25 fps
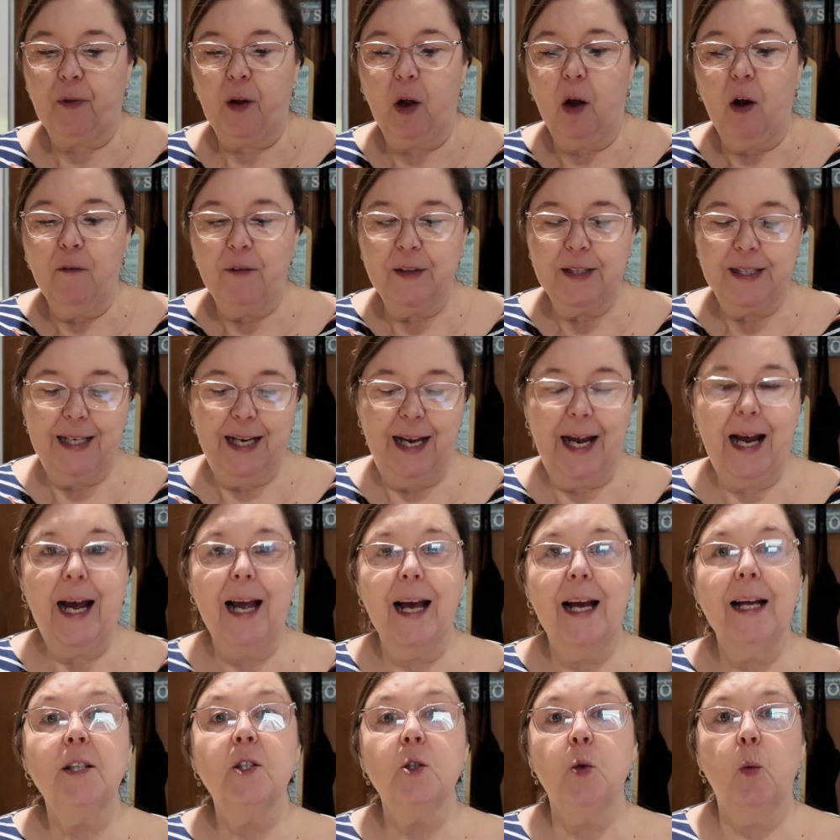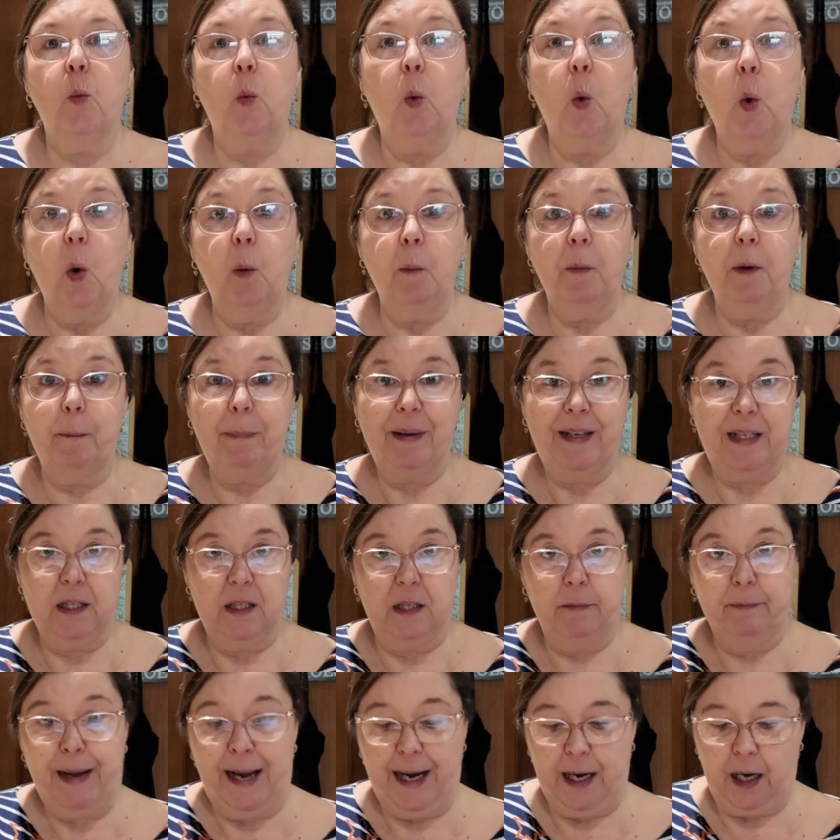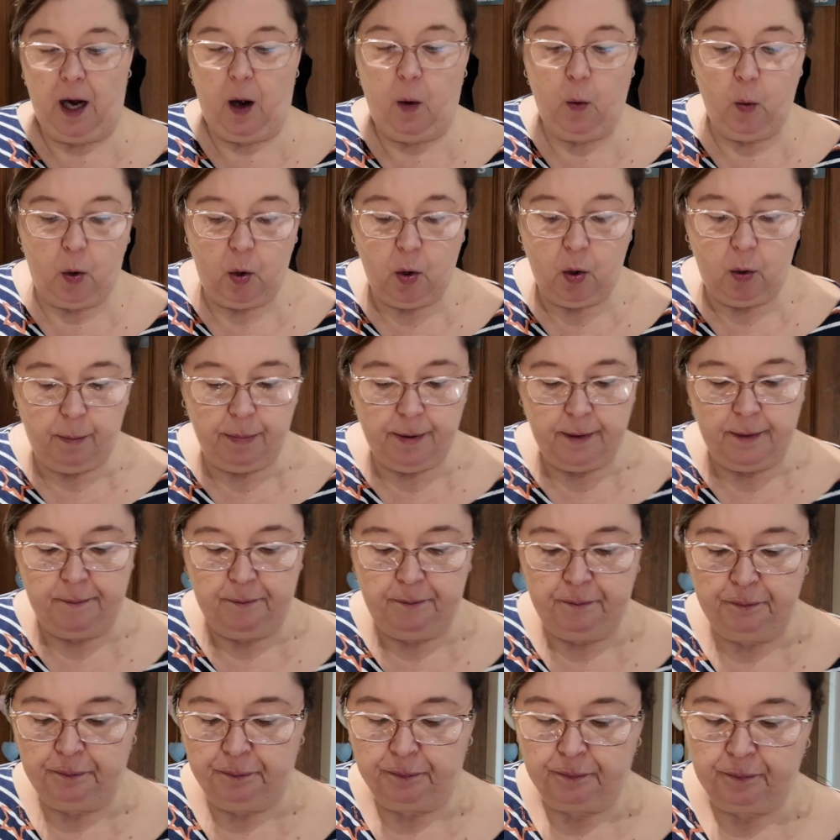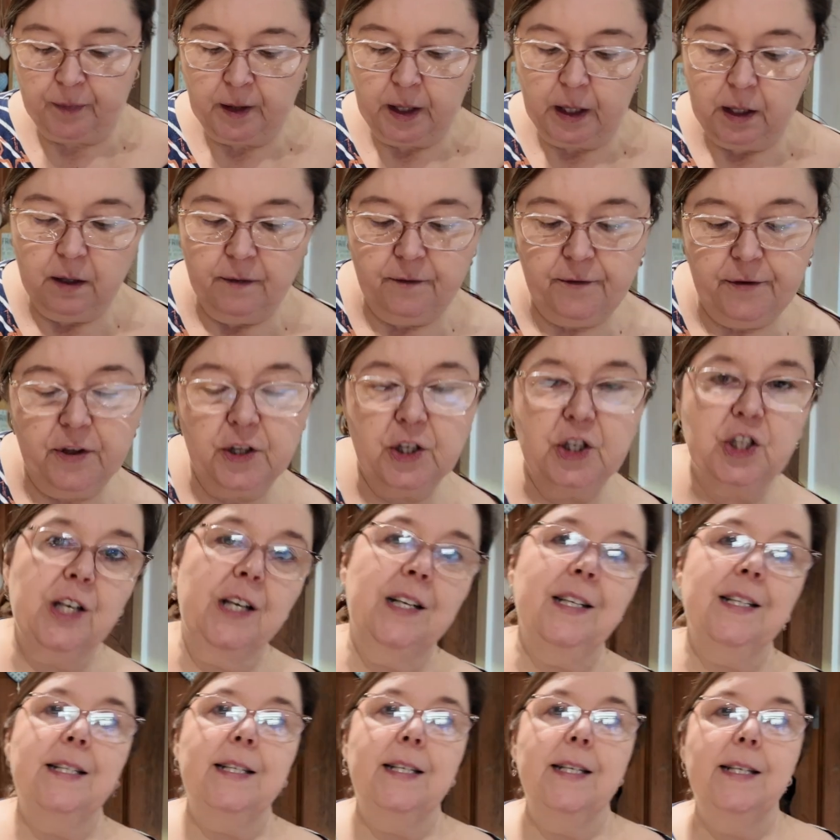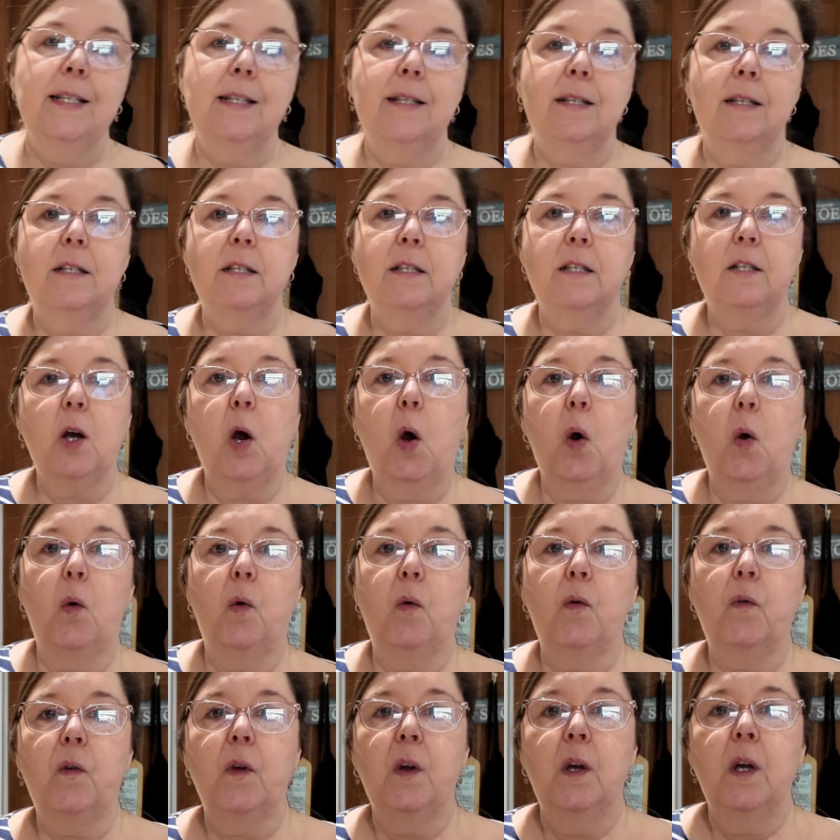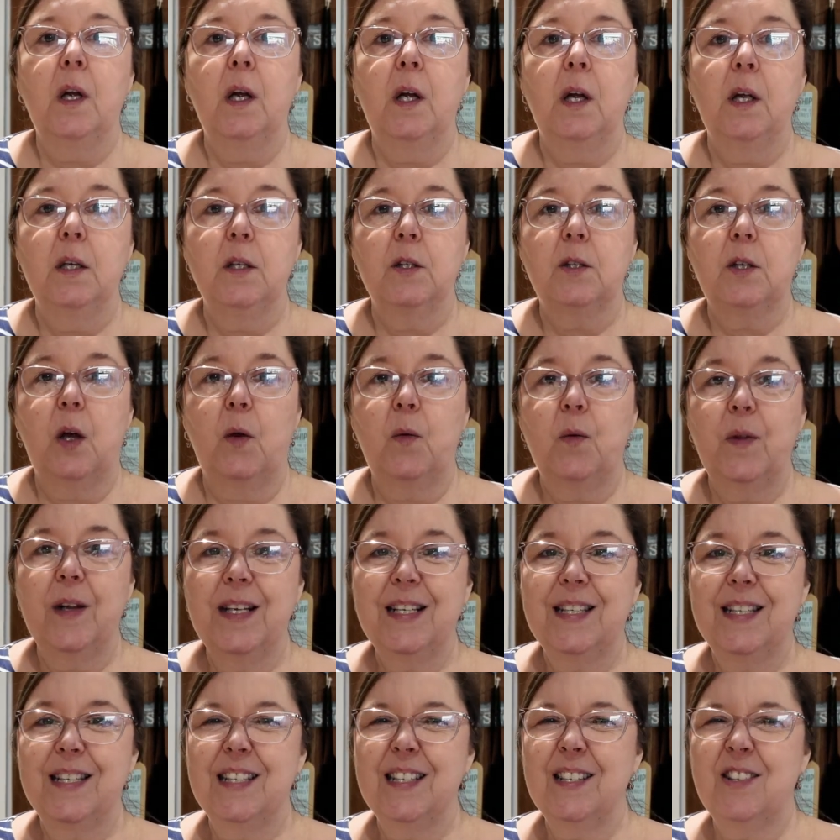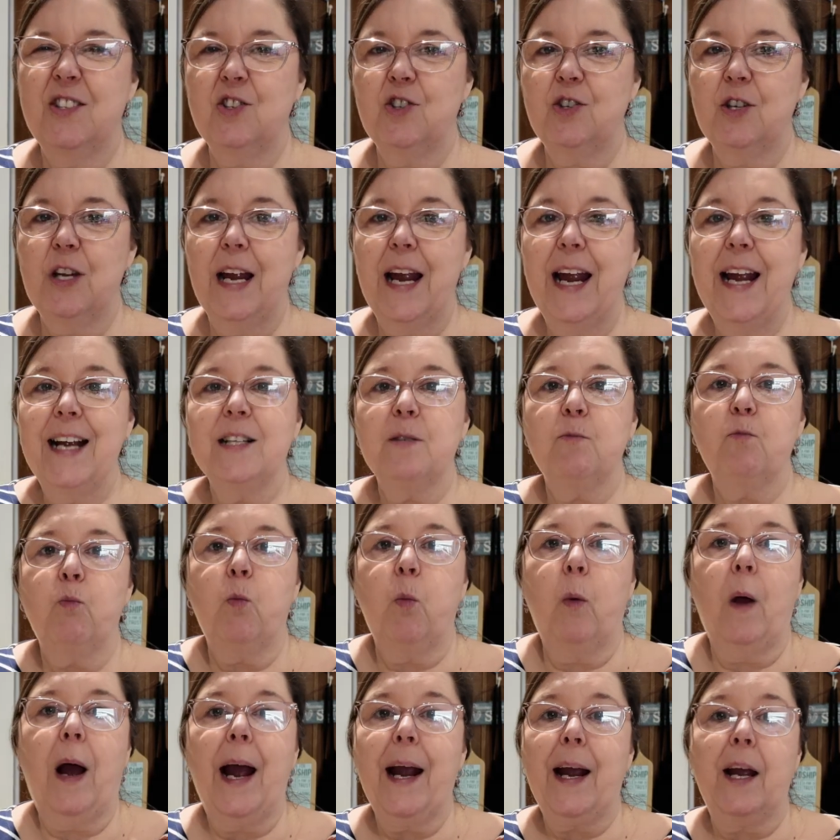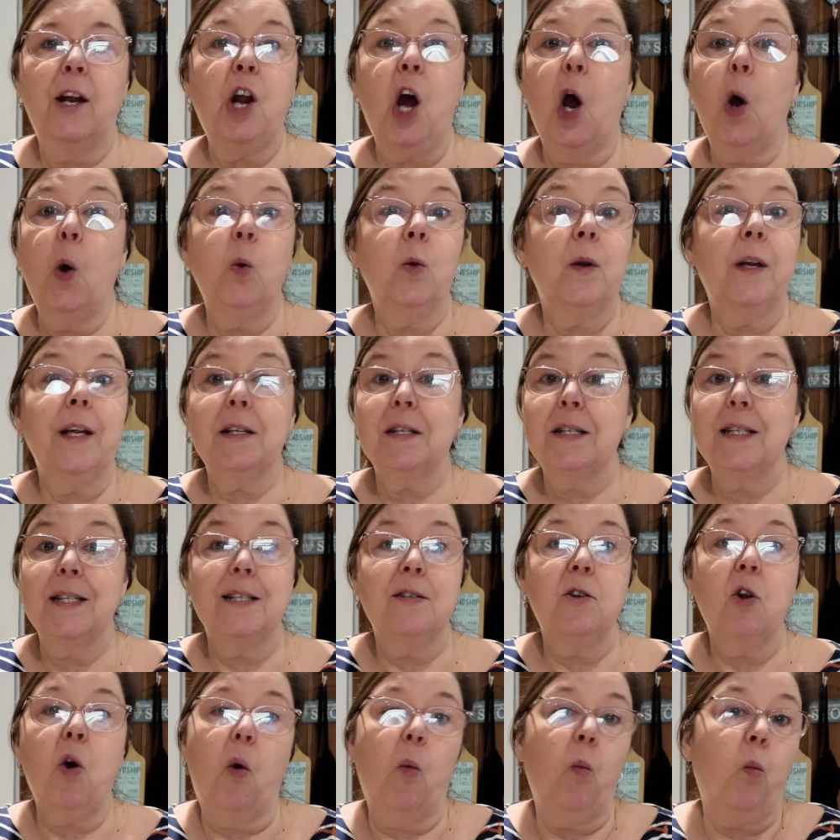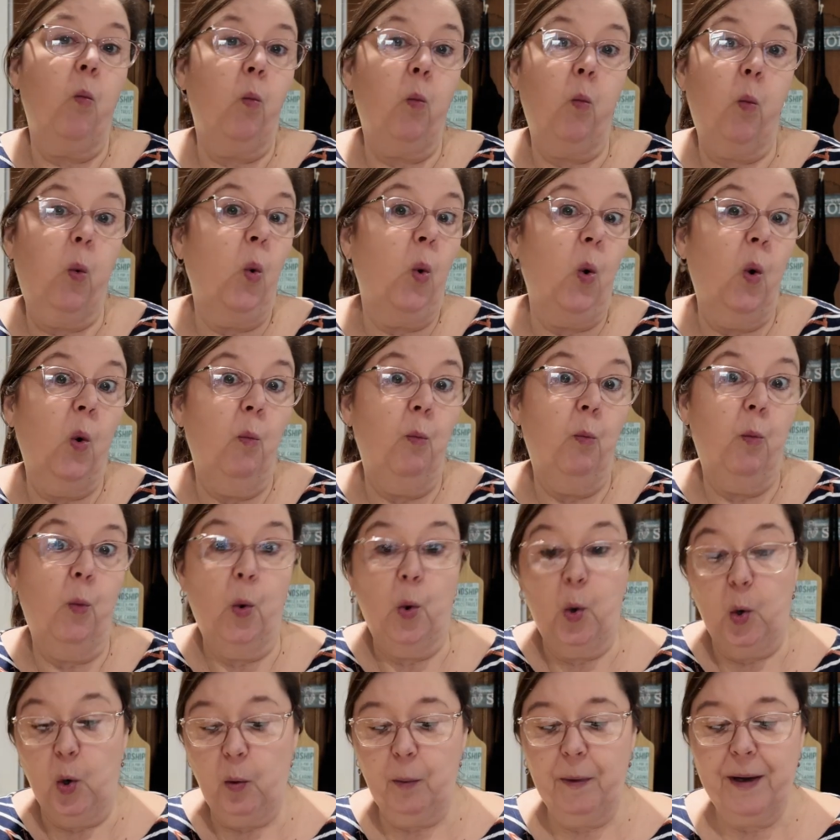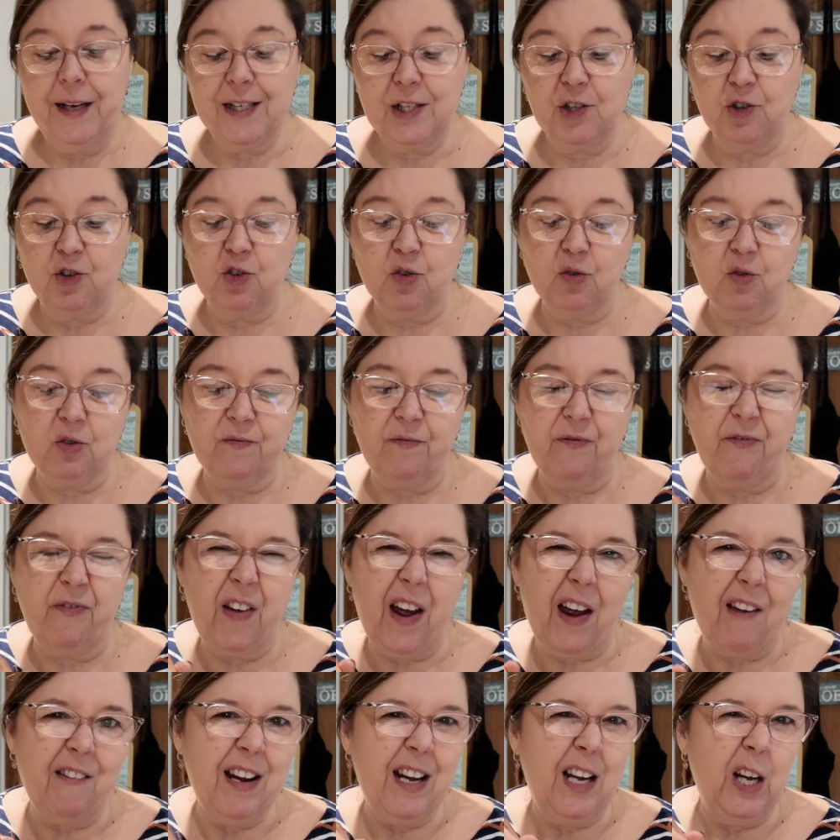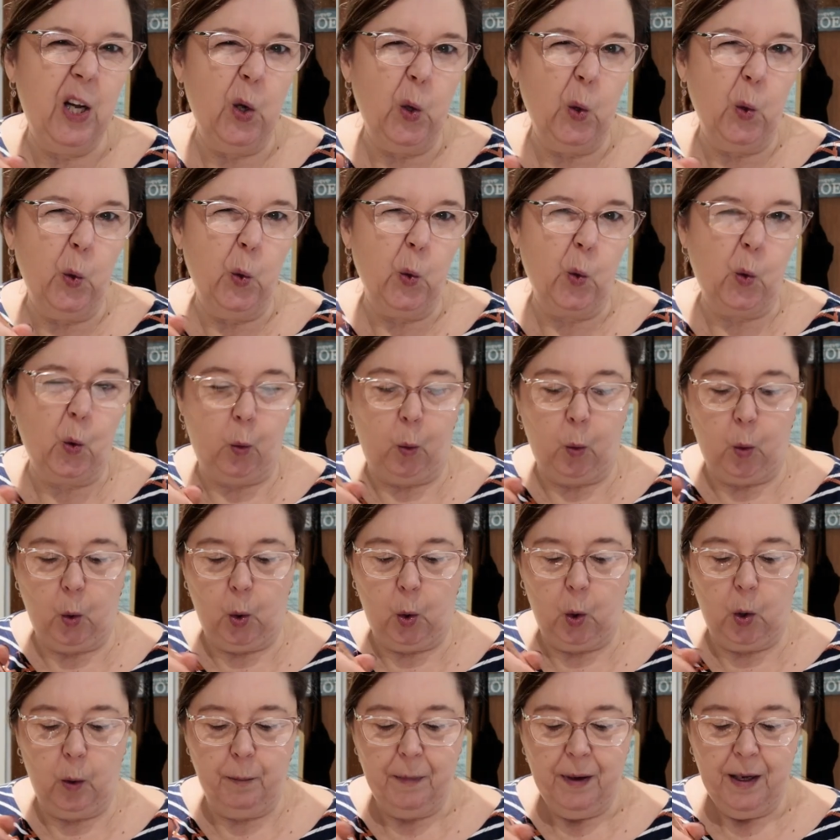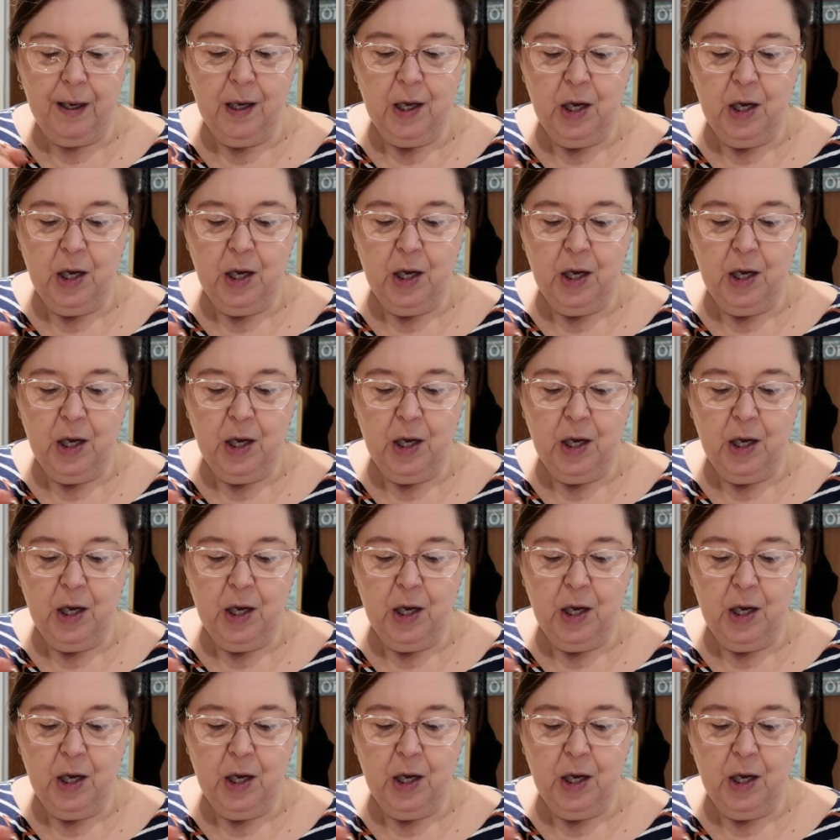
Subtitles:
obviously I had to warm a bit of the mango up for the gelatine to dissolve. So I can hold it, it's not warm, it's just very lukewarm.